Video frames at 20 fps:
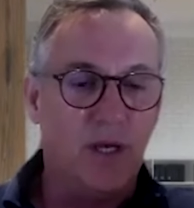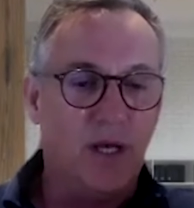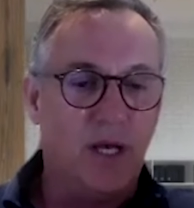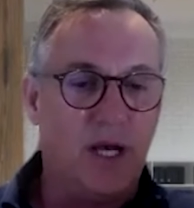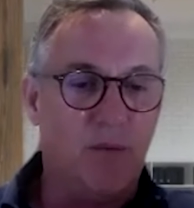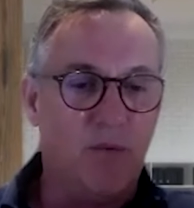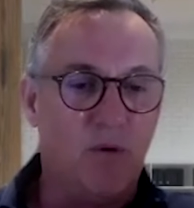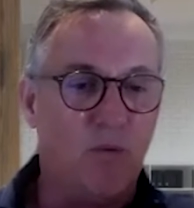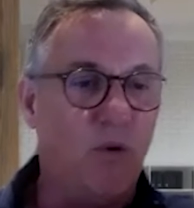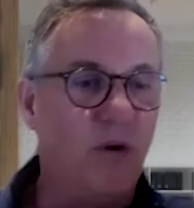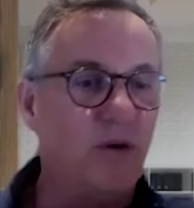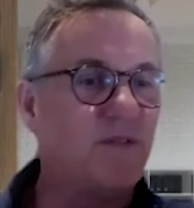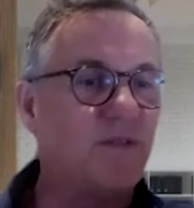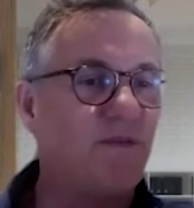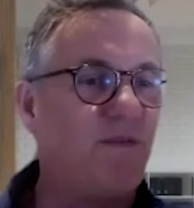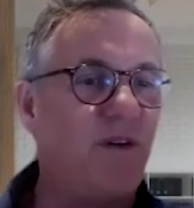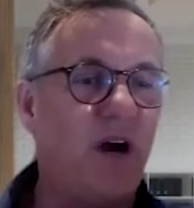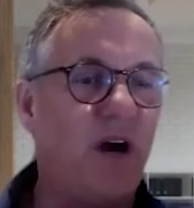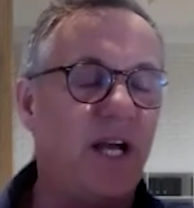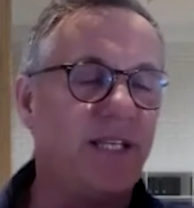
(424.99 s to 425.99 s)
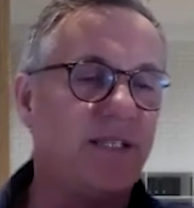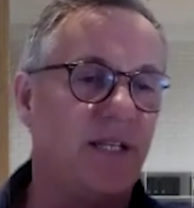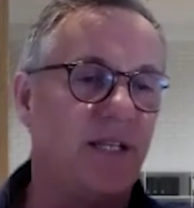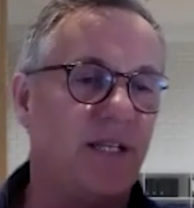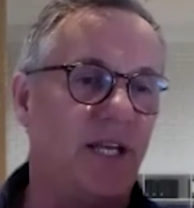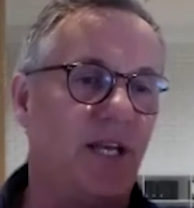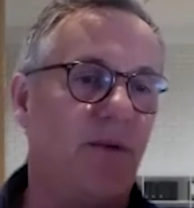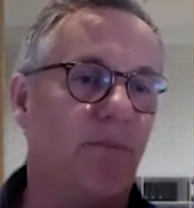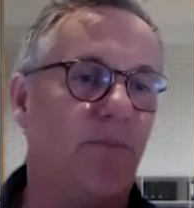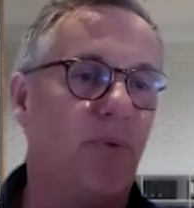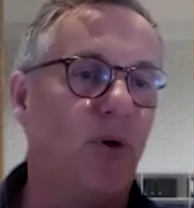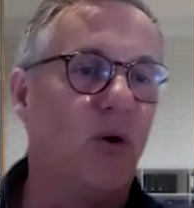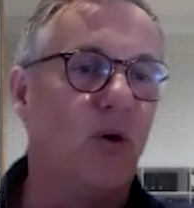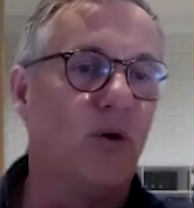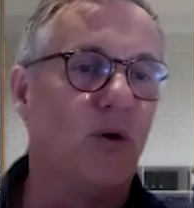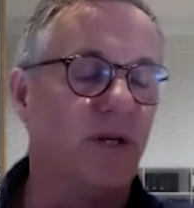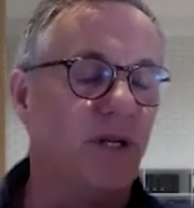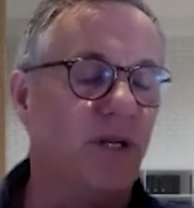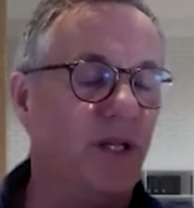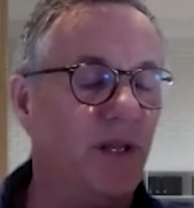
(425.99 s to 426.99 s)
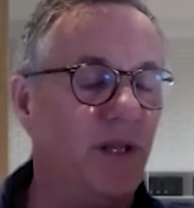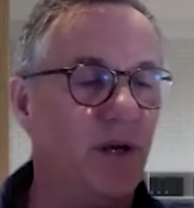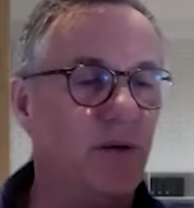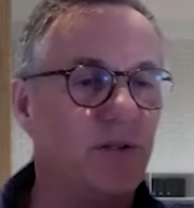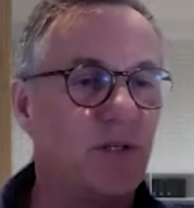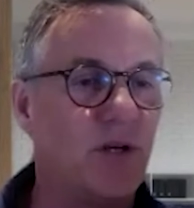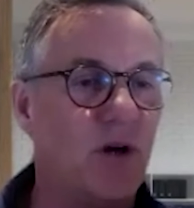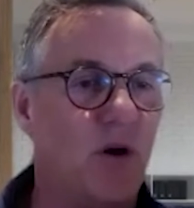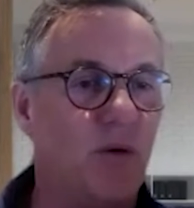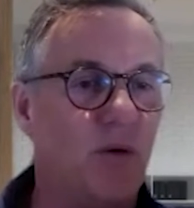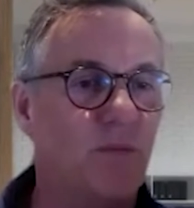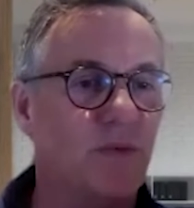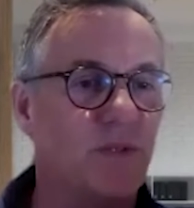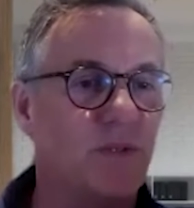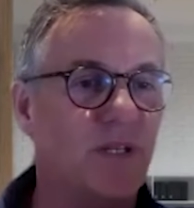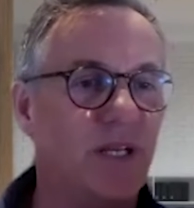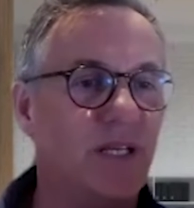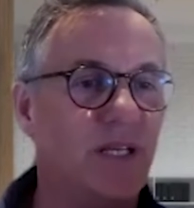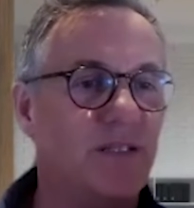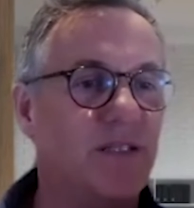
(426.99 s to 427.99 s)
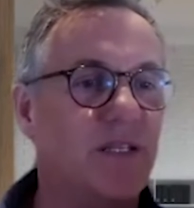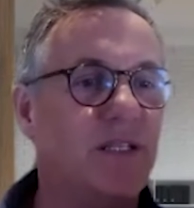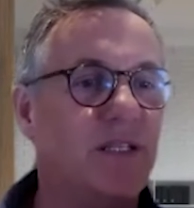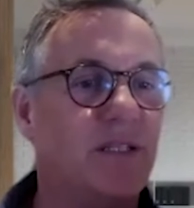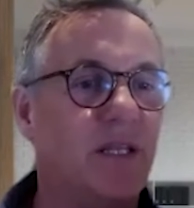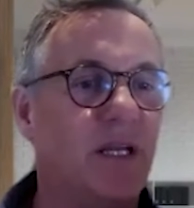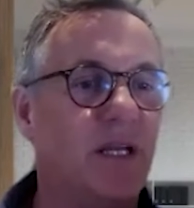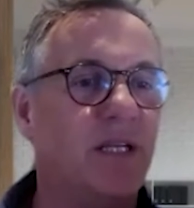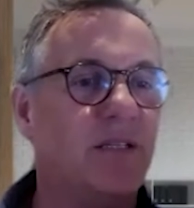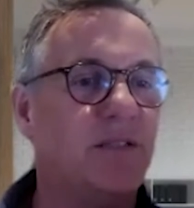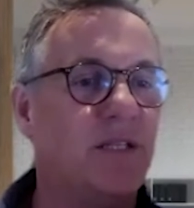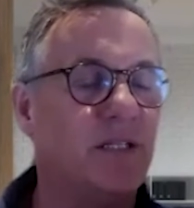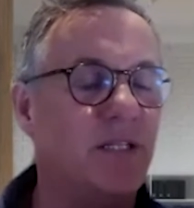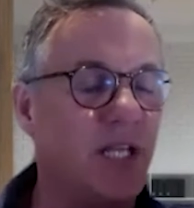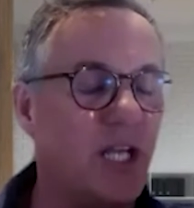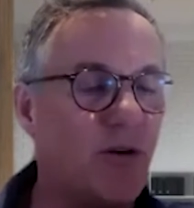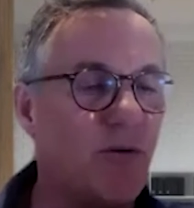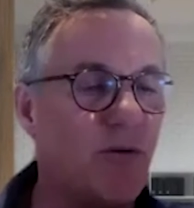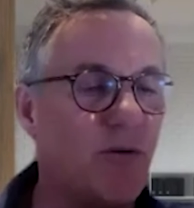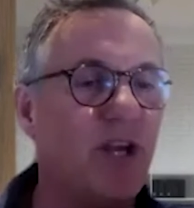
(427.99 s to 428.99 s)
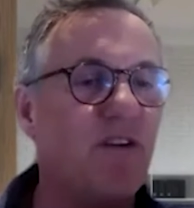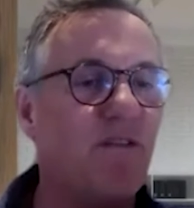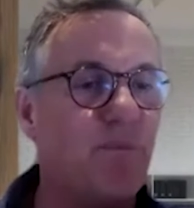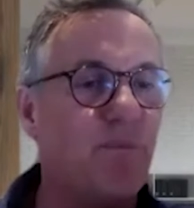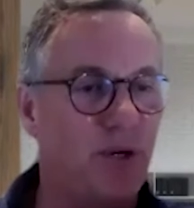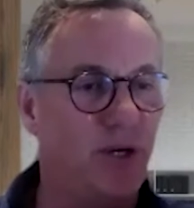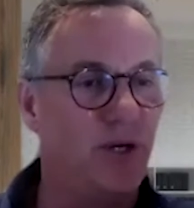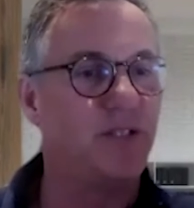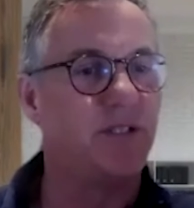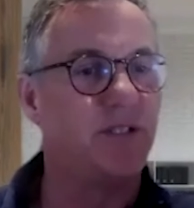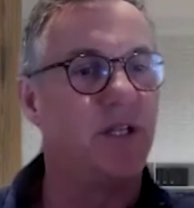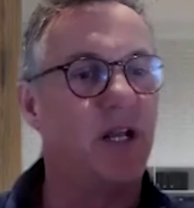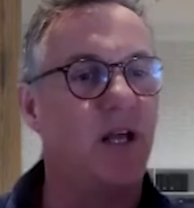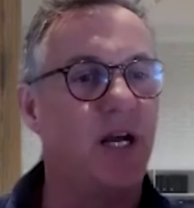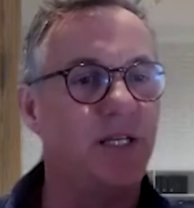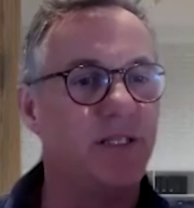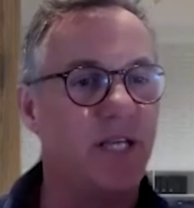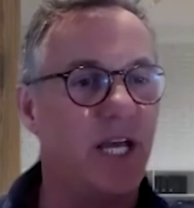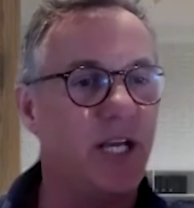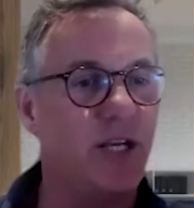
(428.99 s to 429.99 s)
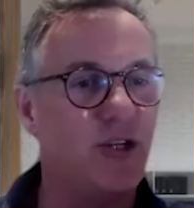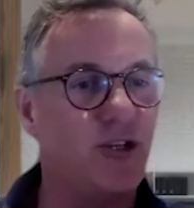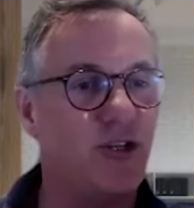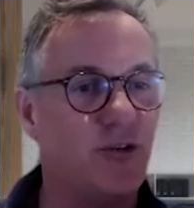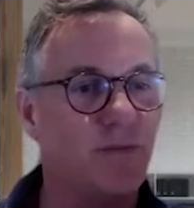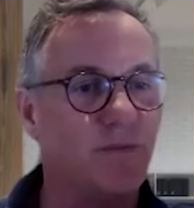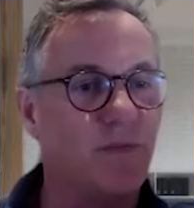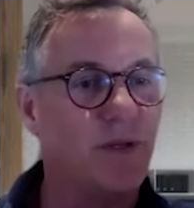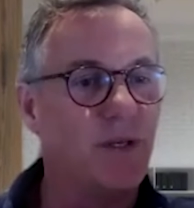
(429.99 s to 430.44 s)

um, what's vitally important in those comms is the, is the degree of personalization.